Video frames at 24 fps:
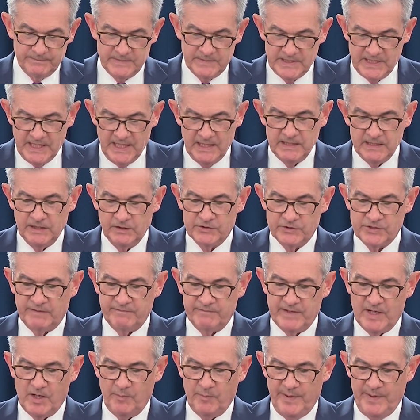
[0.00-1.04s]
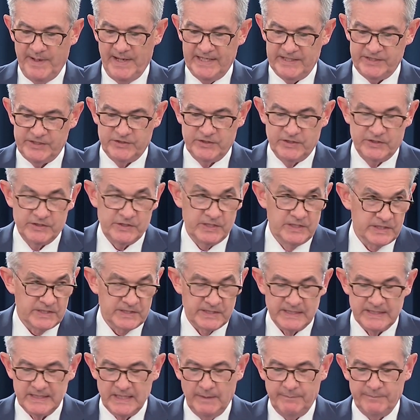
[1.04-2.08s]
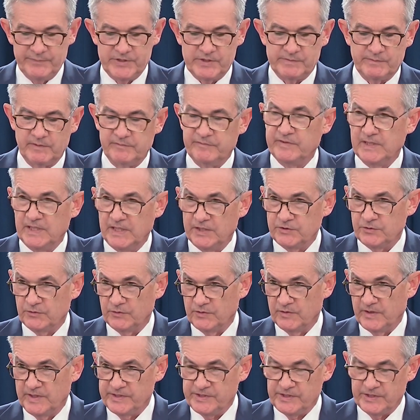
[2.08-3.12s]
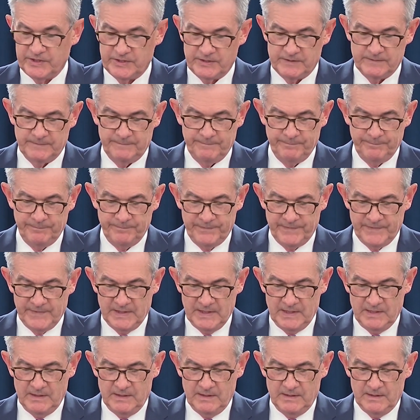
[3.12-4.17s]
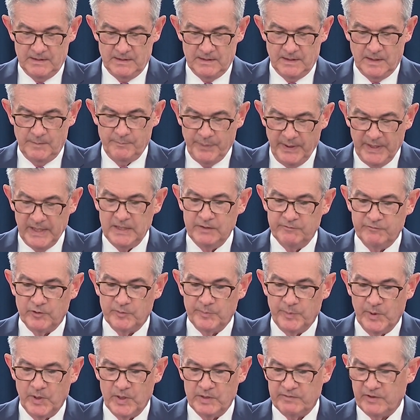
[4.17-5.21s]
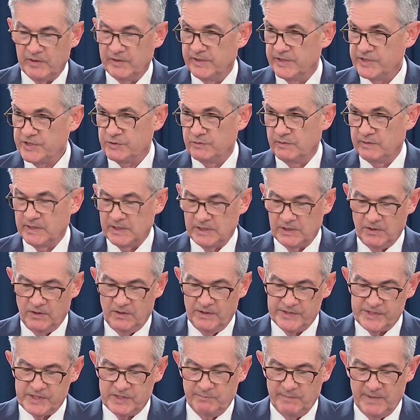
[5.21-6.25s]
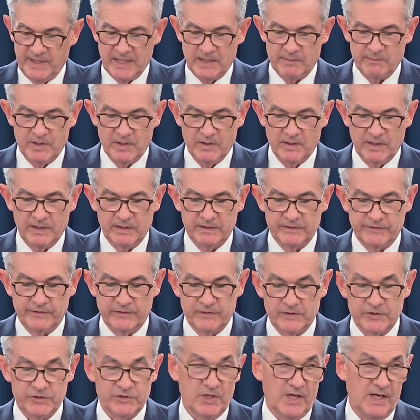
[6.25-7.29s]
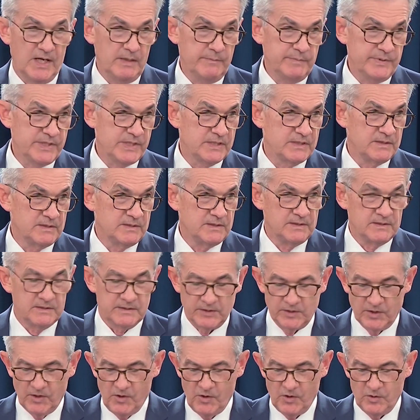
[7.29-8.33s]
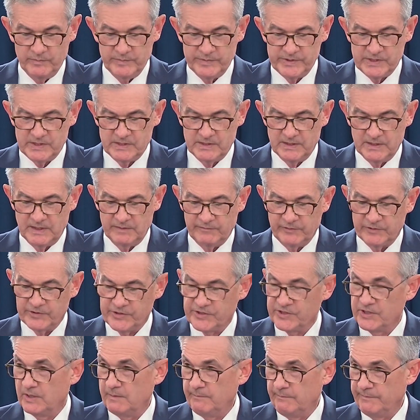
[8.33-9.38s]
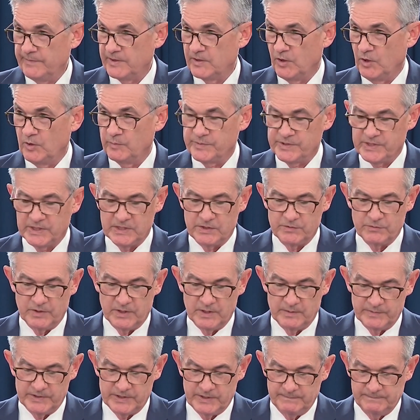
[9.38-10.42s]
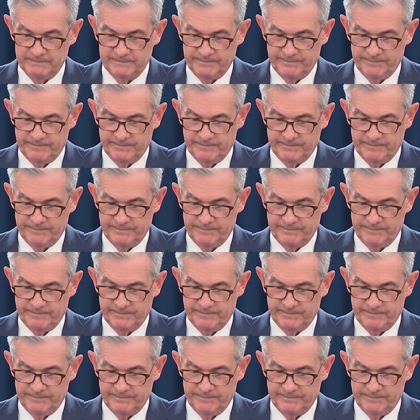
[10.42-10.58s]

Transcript: 10 years have now passed since the depths of the financial crisis. A painful part of our history that cost many Americans their jobs, their homes, and for some, their hopes and dreams.